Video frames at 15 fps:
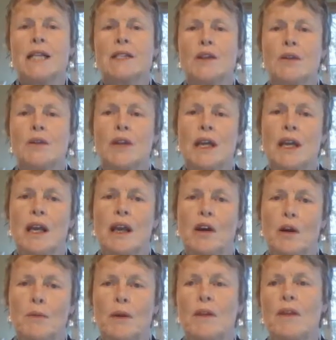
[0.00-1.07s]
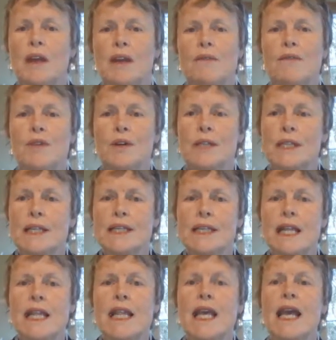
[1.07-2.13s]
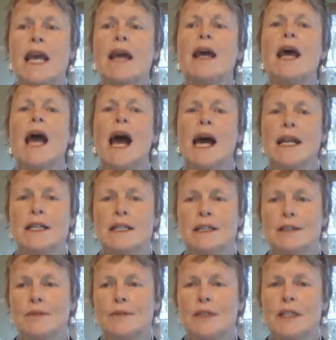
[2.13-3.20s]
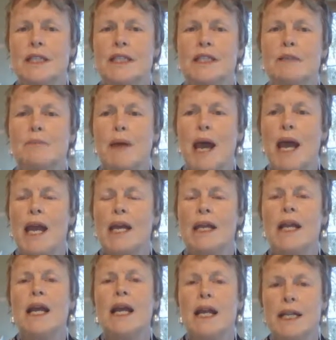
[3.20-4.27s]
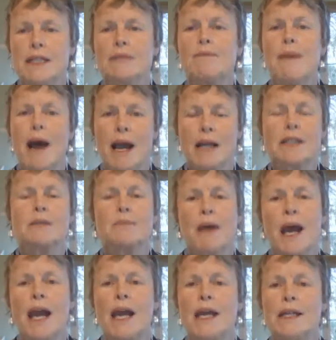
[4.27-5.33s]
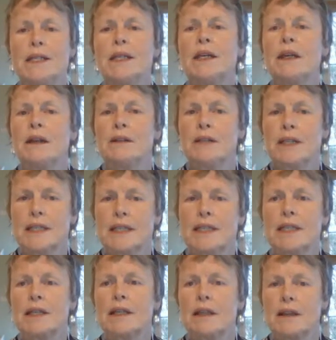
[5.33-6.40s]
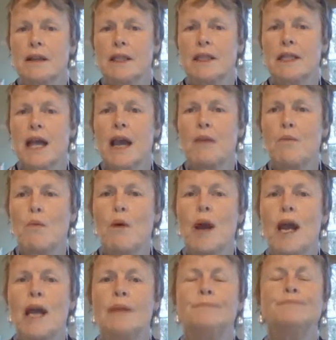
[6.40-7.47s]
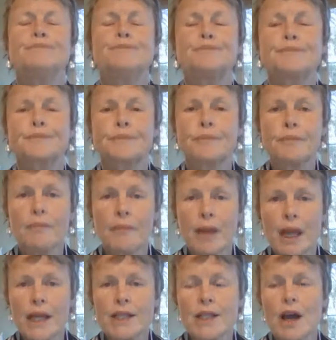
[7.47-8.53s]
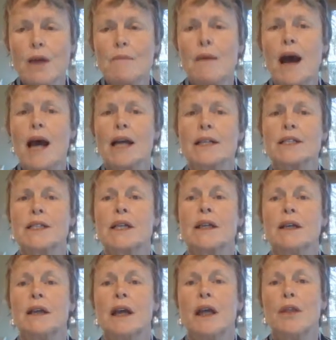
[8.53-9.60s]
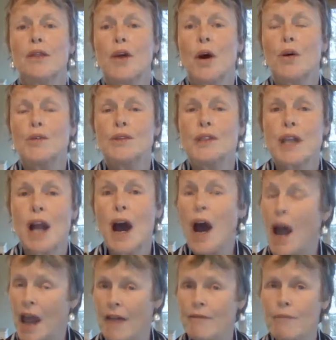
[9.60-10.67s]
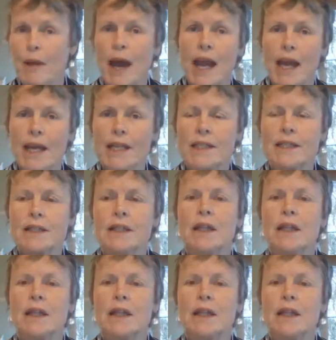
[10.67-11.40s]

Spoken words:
So the copy of the invoice is in there, and as soon as it's paid, it's marked paid just the same way as I marked those that I have paid.